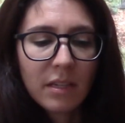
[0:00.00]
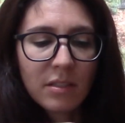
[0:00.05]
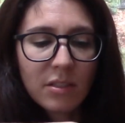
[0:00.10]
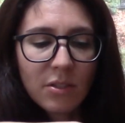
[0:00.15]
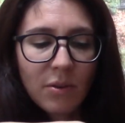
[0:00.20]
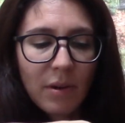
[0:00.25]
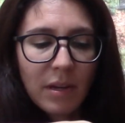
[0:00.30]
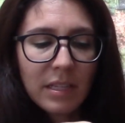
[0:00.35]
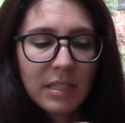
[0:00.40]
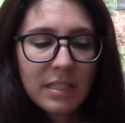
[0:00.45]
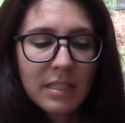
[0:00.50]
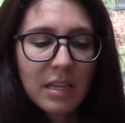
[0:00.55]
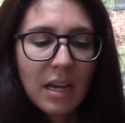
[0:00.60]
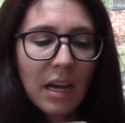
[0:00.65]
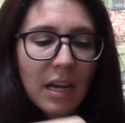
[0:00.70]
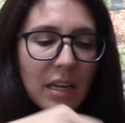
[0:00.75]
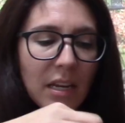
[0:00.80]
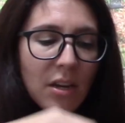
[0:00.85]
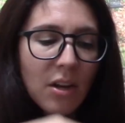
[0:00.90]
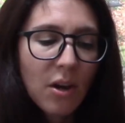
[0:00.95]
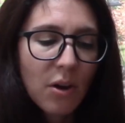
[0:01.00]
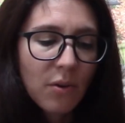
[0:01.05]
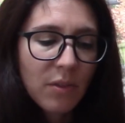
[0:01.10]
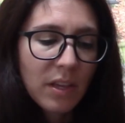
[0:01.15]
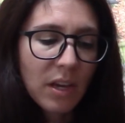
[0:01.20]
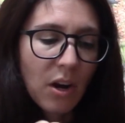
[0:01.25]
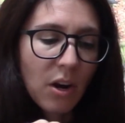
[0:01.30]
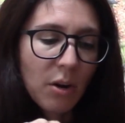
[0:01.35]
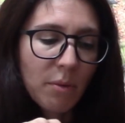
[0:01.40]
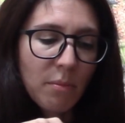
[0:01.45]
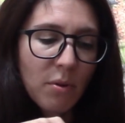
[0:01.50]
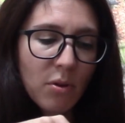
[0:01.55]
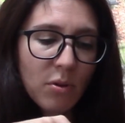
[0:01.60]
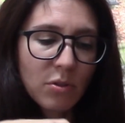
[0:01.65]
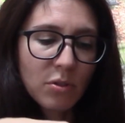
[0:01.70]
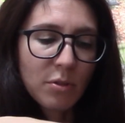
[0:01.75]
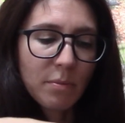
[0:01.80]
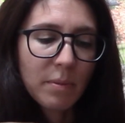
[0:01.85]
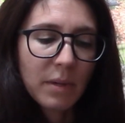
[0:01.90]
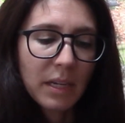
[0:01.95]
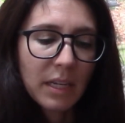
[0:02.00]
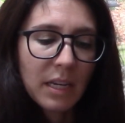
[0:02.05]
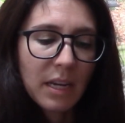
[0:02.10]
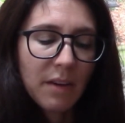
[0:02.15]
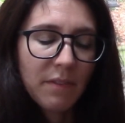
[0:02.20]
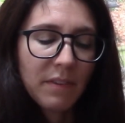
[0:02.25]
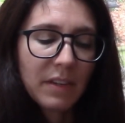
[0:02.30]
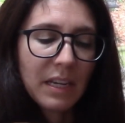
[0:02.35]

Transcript: so I know the armholes are big enough,